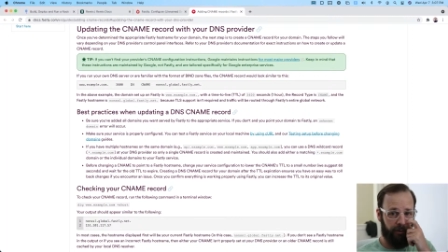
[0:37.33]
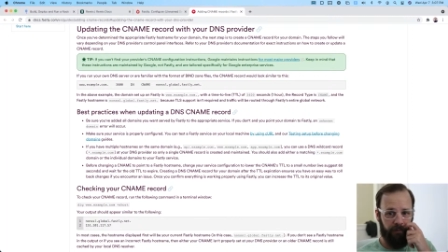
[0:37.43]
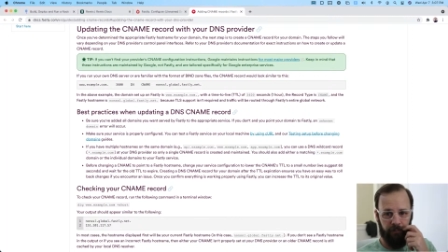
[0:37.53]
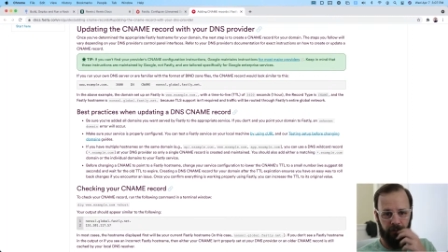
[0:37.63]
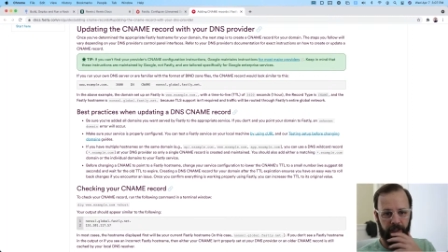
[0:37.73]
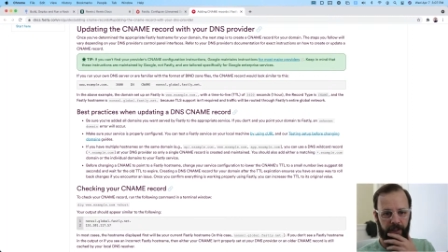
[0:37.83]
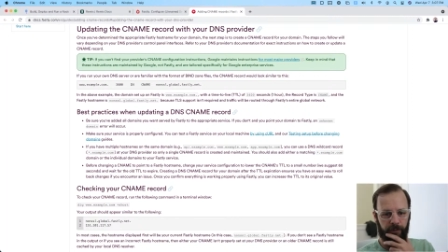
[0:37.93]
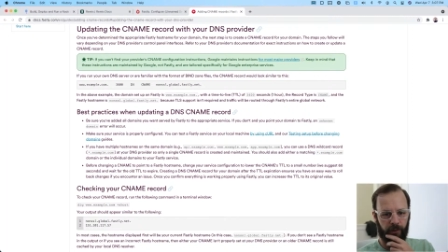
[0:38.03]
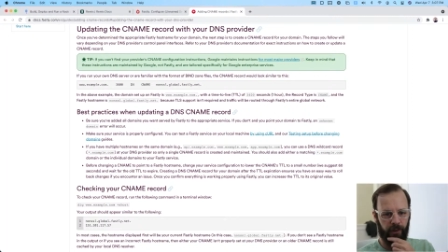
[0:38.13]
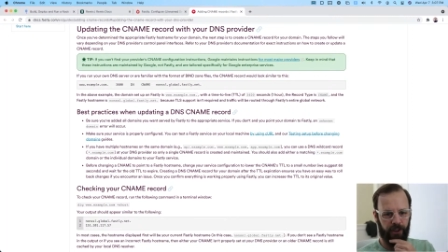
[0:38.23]
Feel free to ask
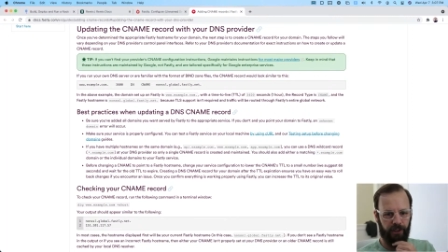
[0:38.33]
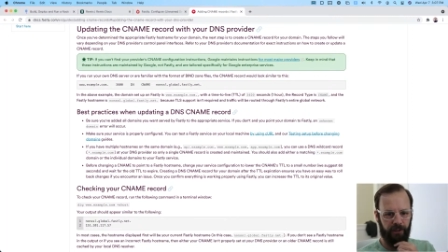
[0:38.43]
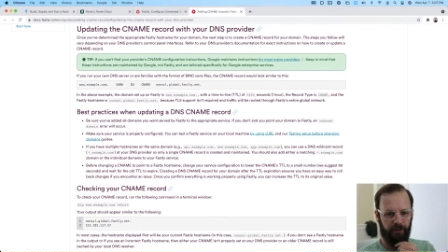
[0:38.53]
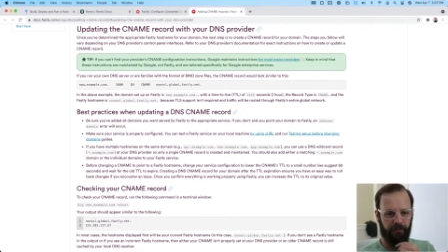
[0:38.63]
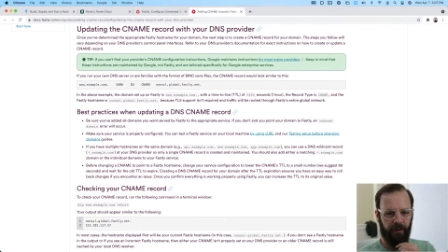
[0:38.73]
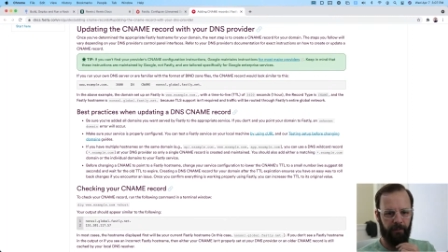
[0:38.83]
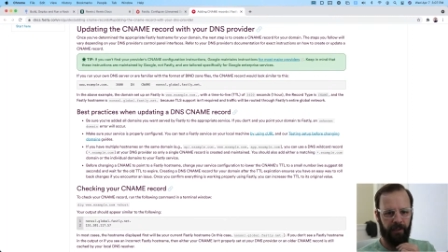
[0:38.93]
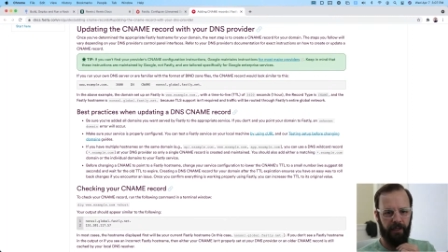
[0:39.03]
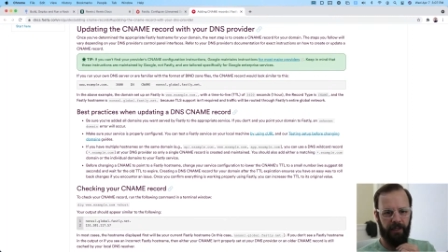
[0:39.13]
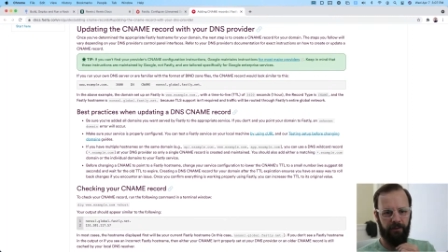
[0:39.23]
me questions. I've got
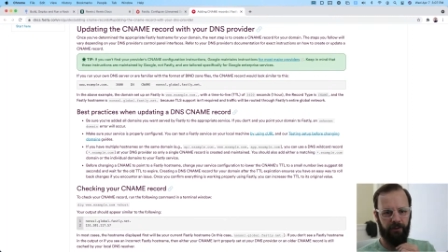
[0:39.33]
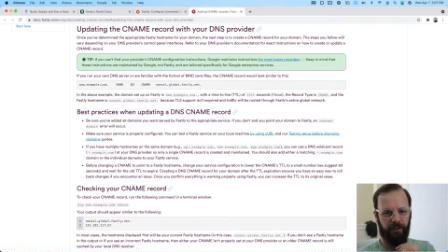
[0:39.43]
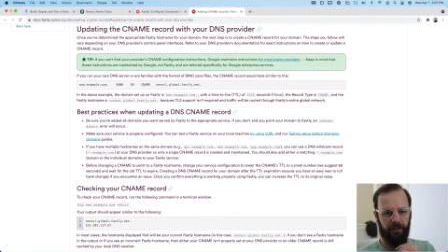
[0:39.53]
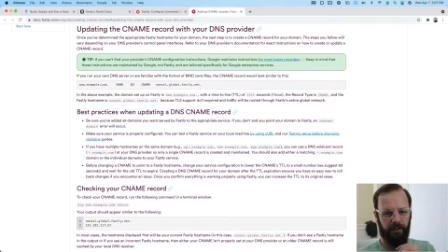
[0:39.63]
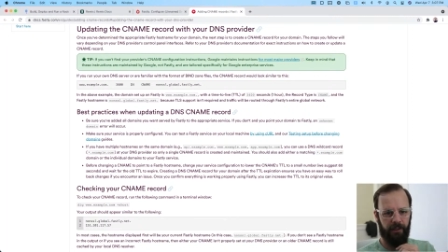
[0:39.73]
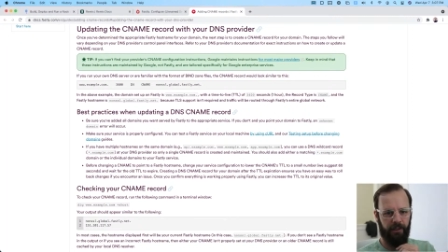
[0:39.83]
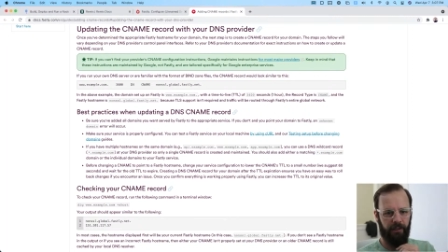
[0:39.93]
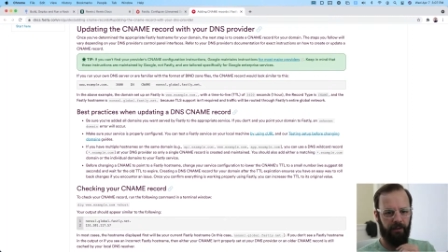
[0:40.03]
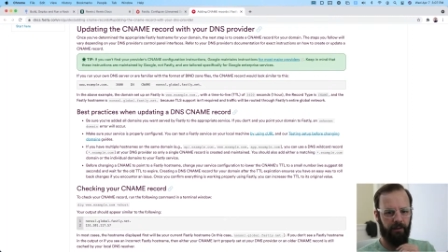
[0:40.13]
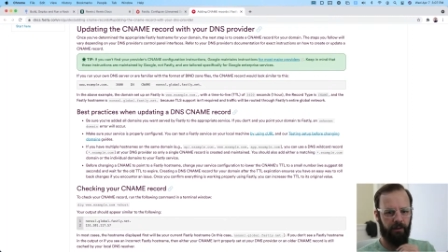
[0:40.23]
my eyes on
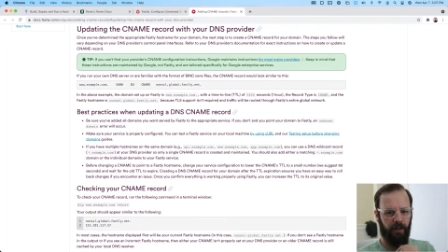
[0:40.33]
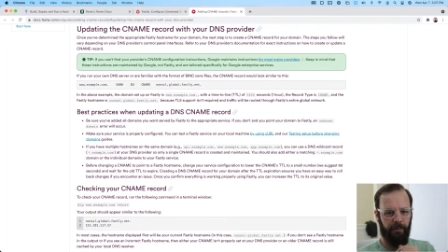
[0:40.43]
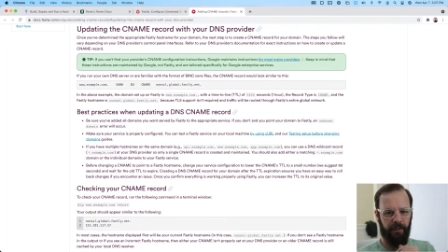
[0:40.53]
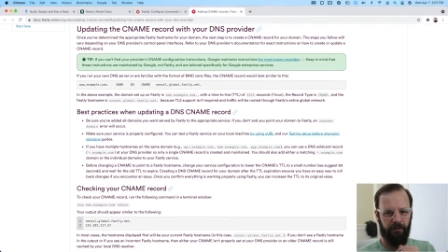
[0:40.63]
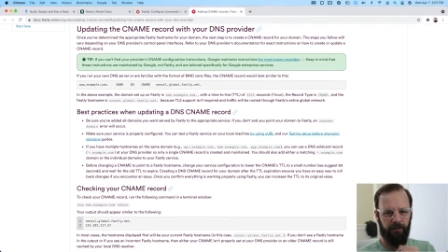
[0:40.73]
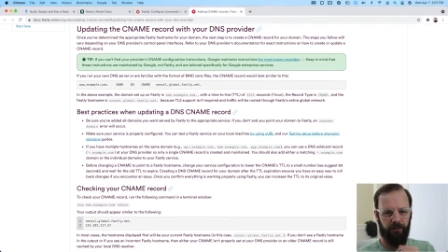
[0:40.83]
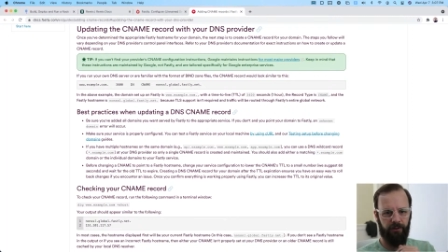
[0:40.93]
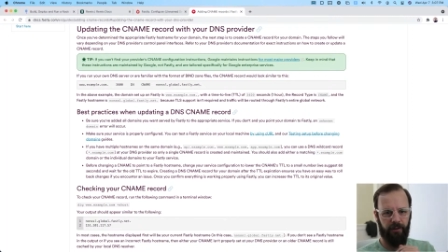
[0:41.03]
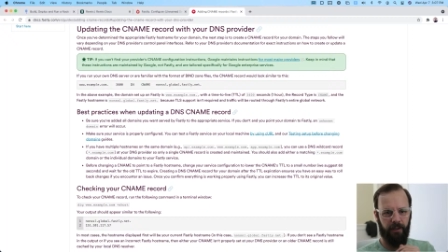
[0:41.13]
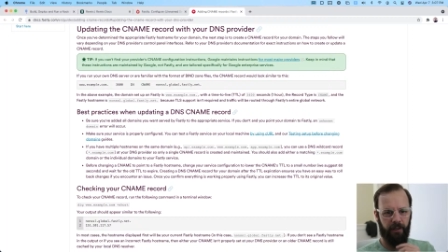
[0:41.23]
the
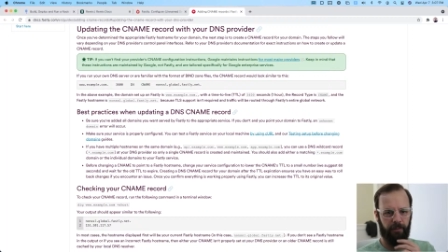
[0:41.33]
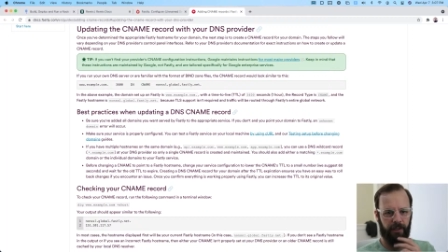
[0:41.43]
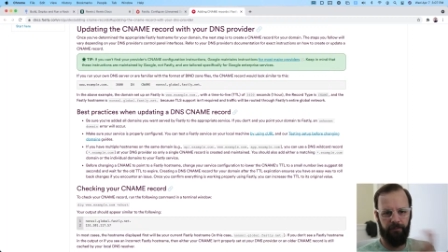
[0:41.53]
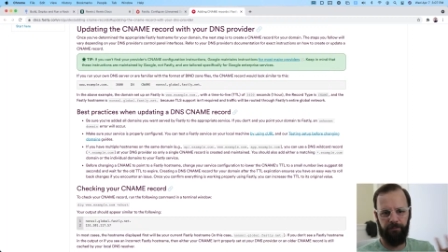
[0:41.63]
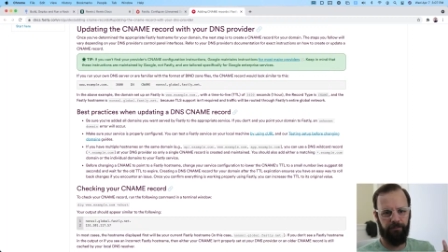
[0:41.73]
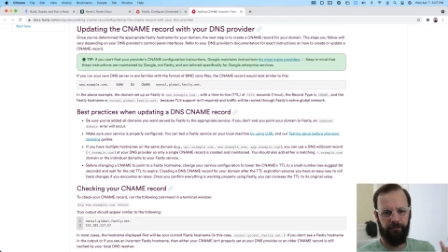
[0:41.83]
comments, and I'll